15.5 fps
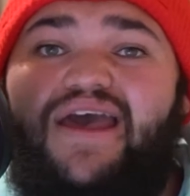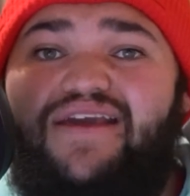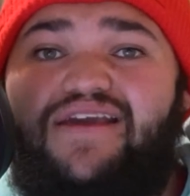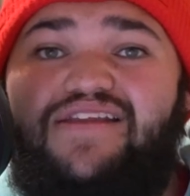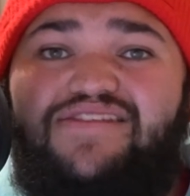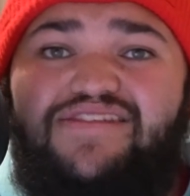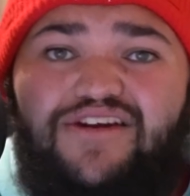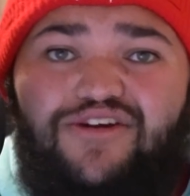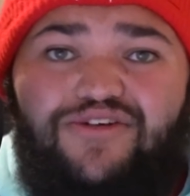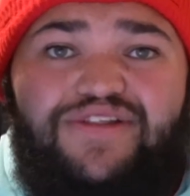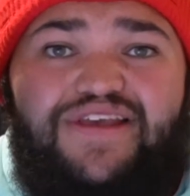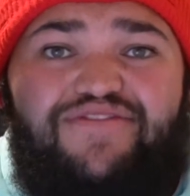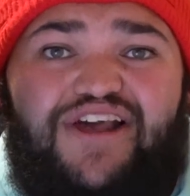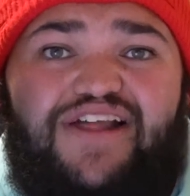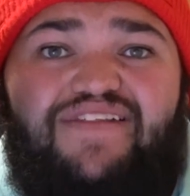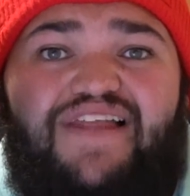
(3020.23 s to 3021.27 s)
Consider
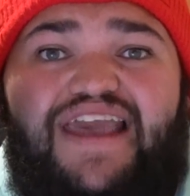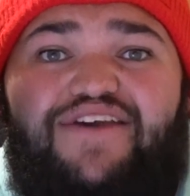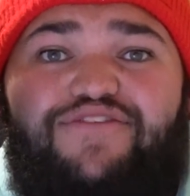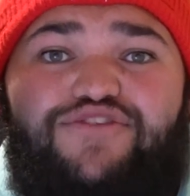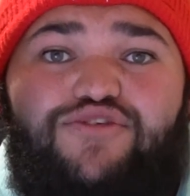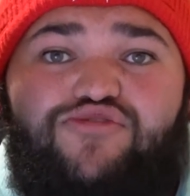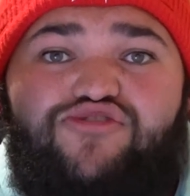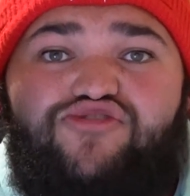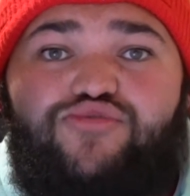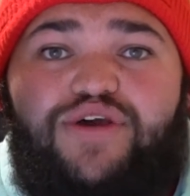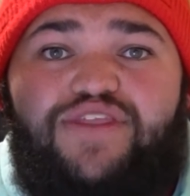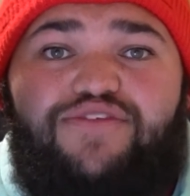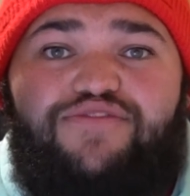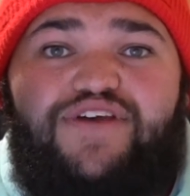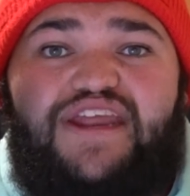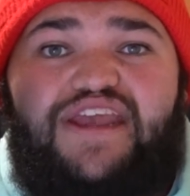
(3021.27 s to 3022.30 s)
leaving a like if you enjoy
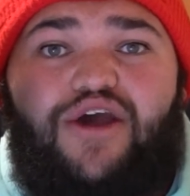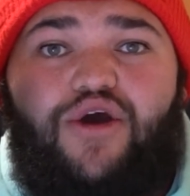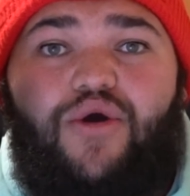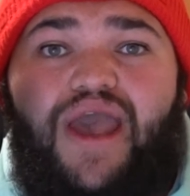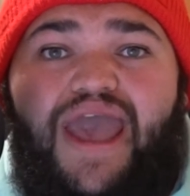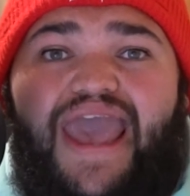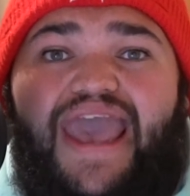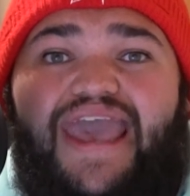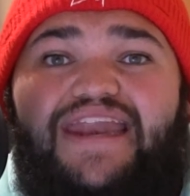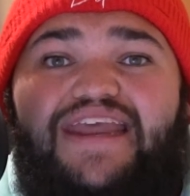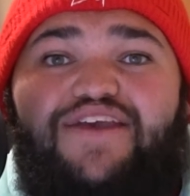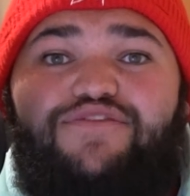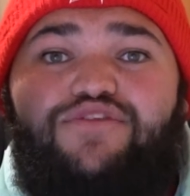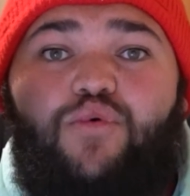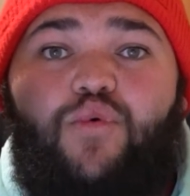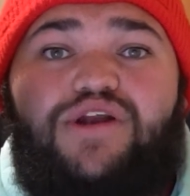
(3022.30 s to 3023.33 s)
the video. And
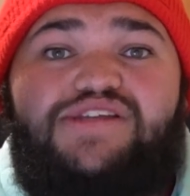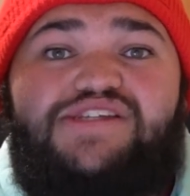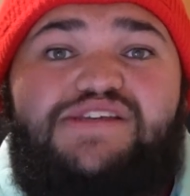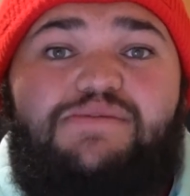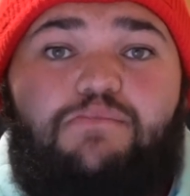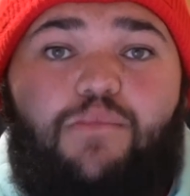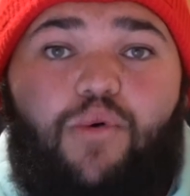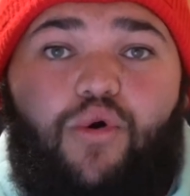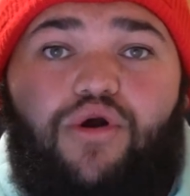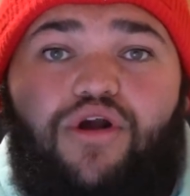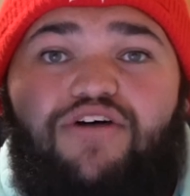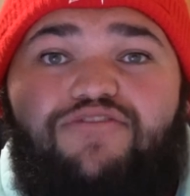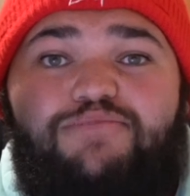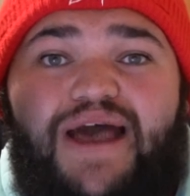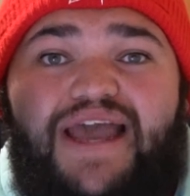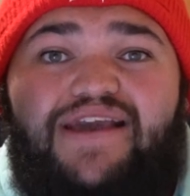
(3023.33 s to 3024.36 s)
if you want to see more
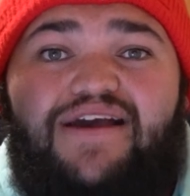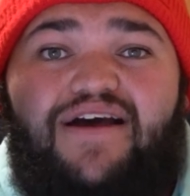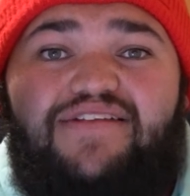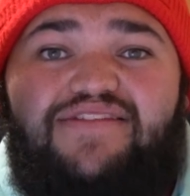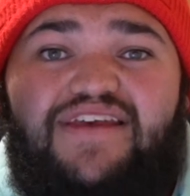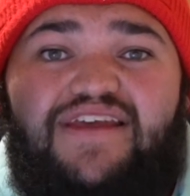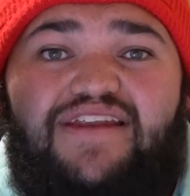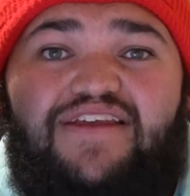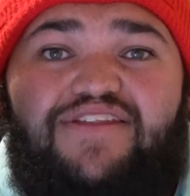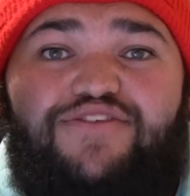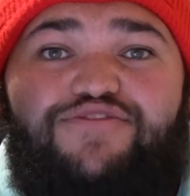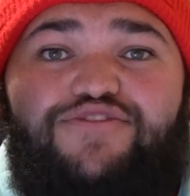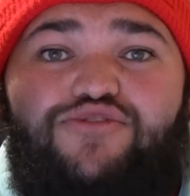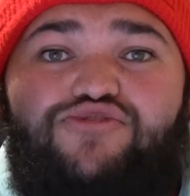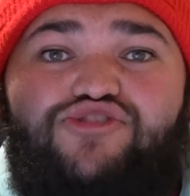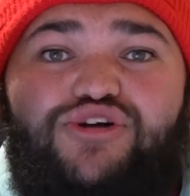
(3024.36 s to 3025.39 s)
of my content in the
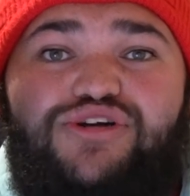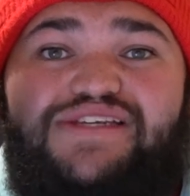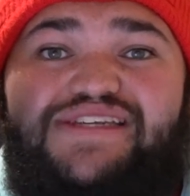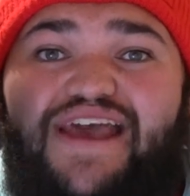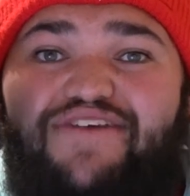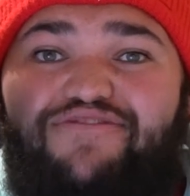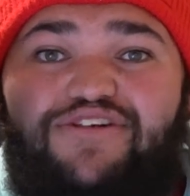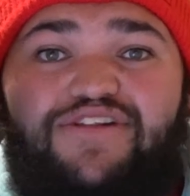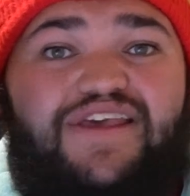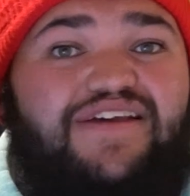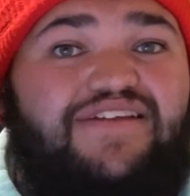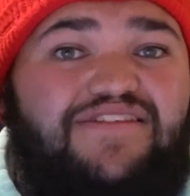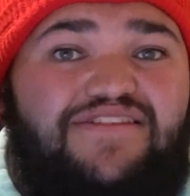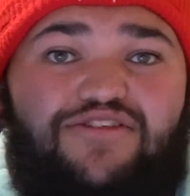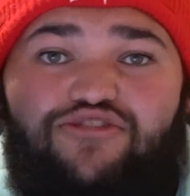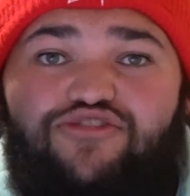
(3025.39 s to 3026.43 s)
future, definitely
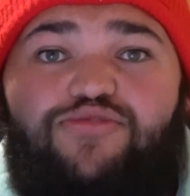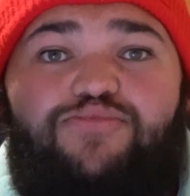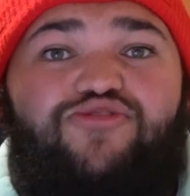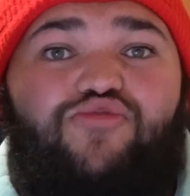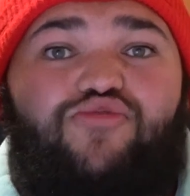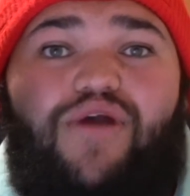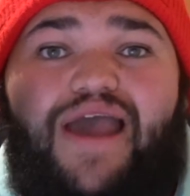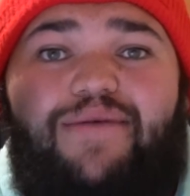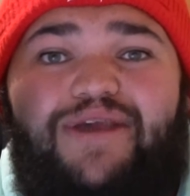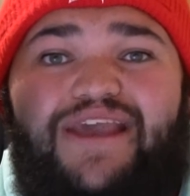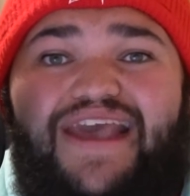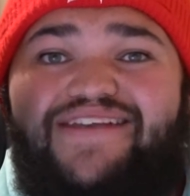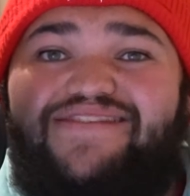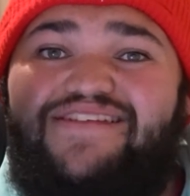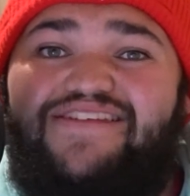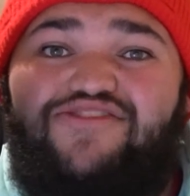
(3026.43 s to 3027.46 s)
consider subscribing,
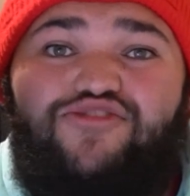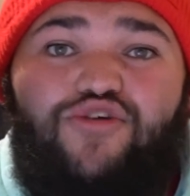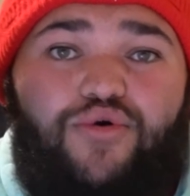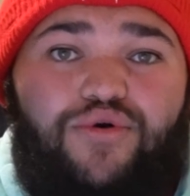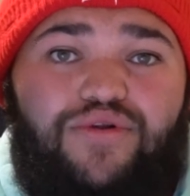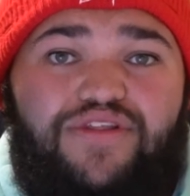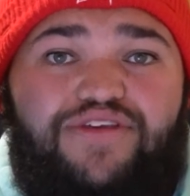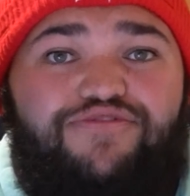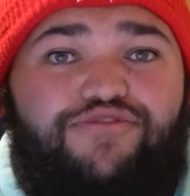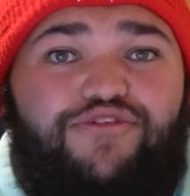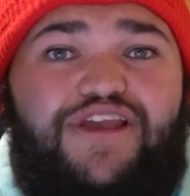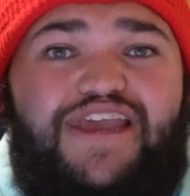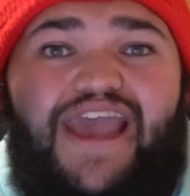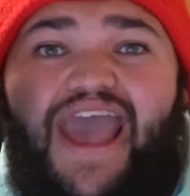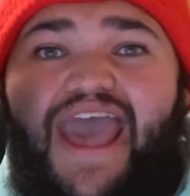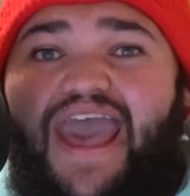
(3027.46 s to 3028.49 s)
as it is totally
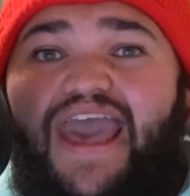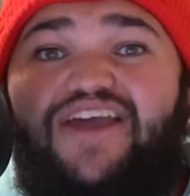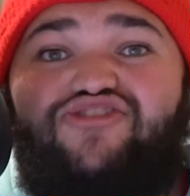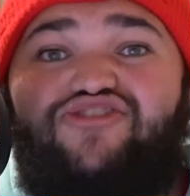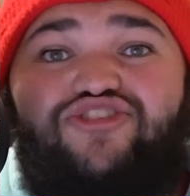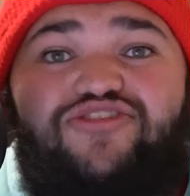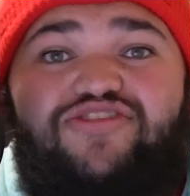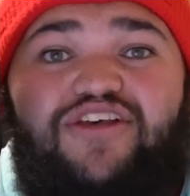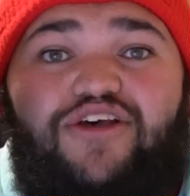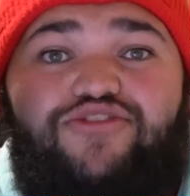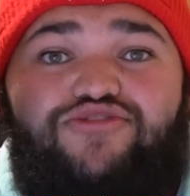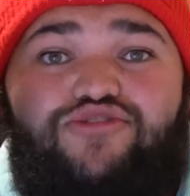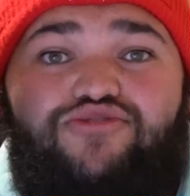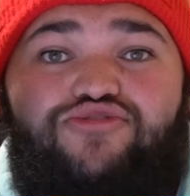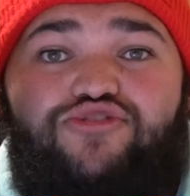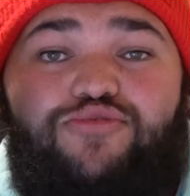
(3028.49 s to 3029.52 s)
free and just tells
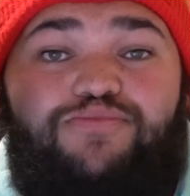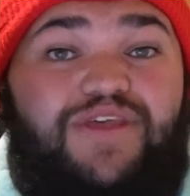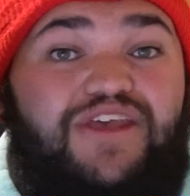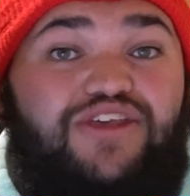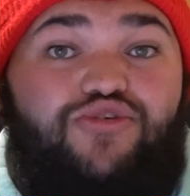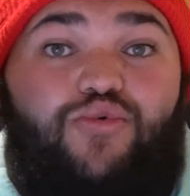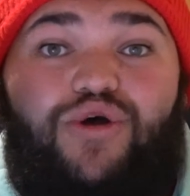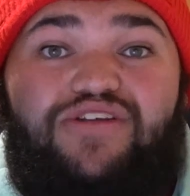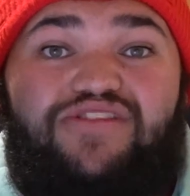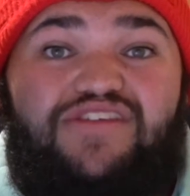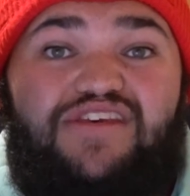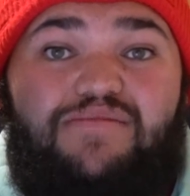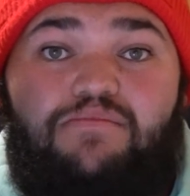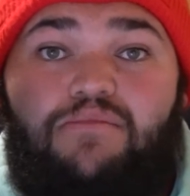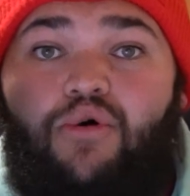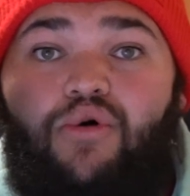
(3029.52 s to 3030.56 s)
YouTube that you want to
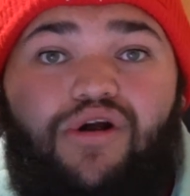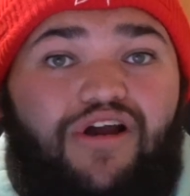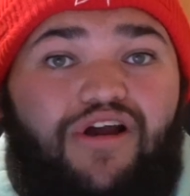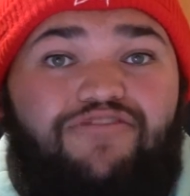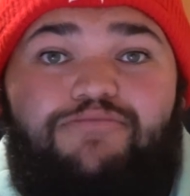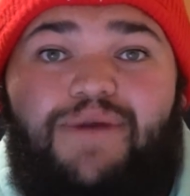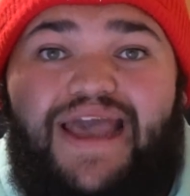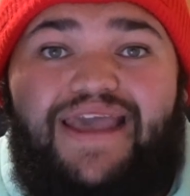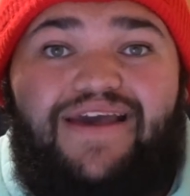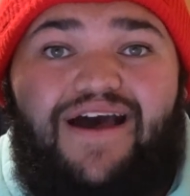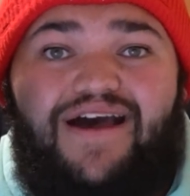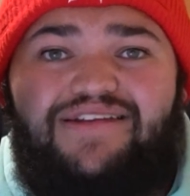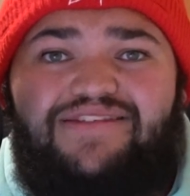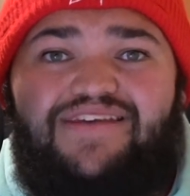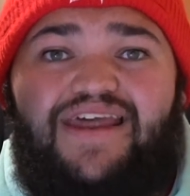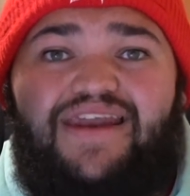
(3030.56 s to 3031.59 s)
see more of my
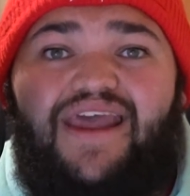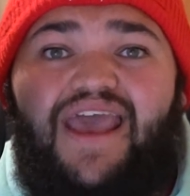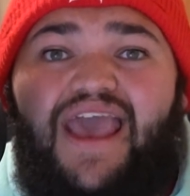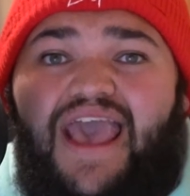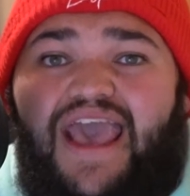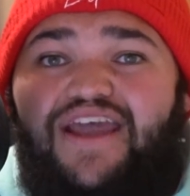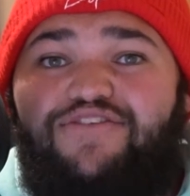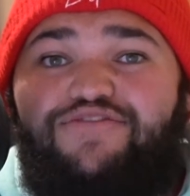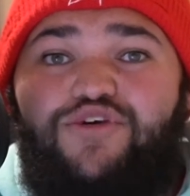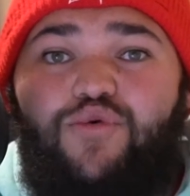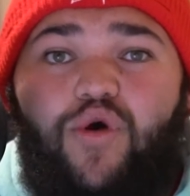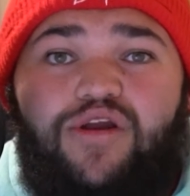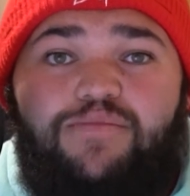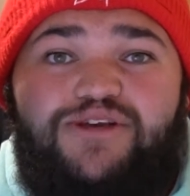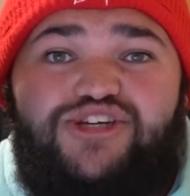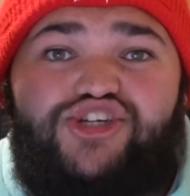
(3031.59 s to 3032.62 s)
content. And if you
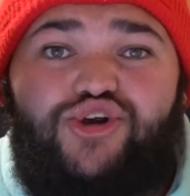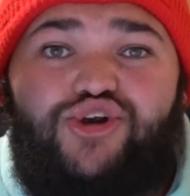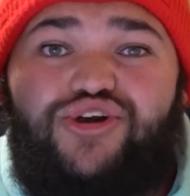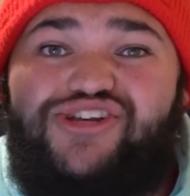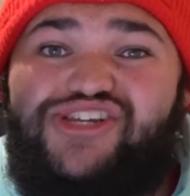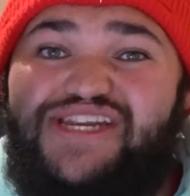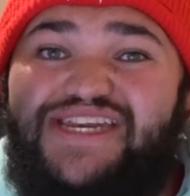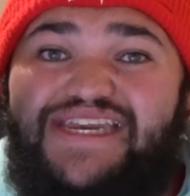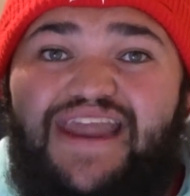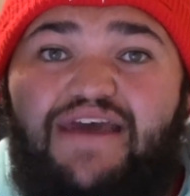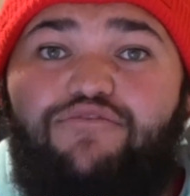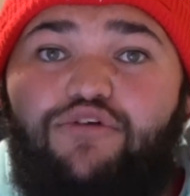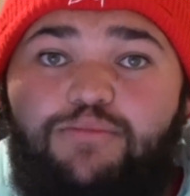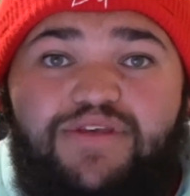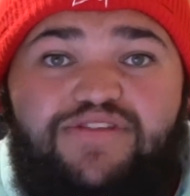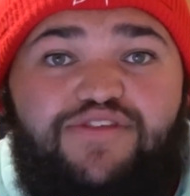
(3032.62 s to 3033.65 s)
want to be sure to
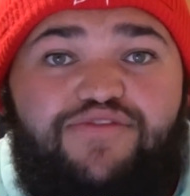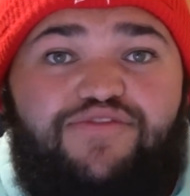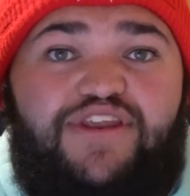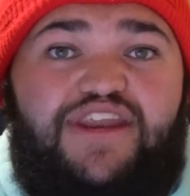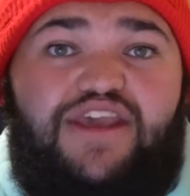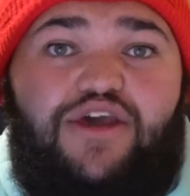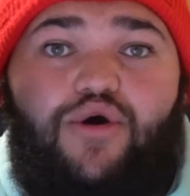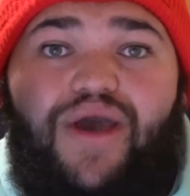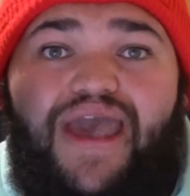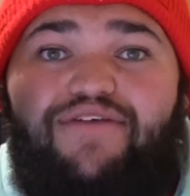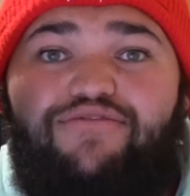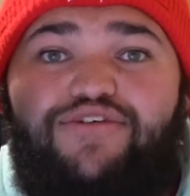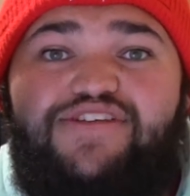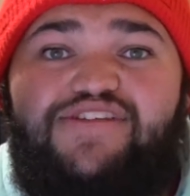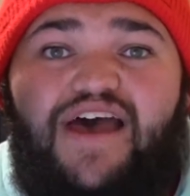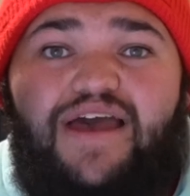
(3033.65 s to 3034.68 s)
never miss a video
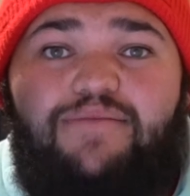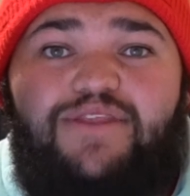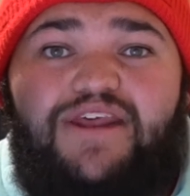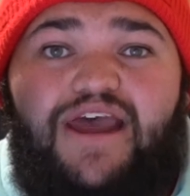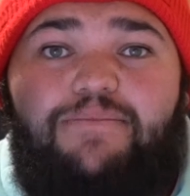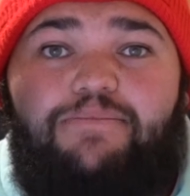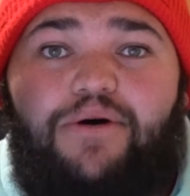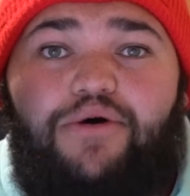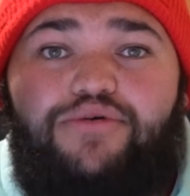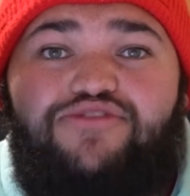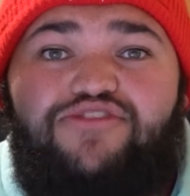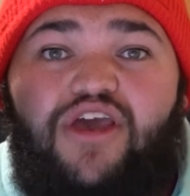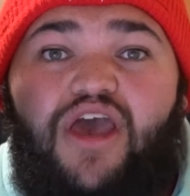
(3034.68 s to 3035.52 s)
every time that I post,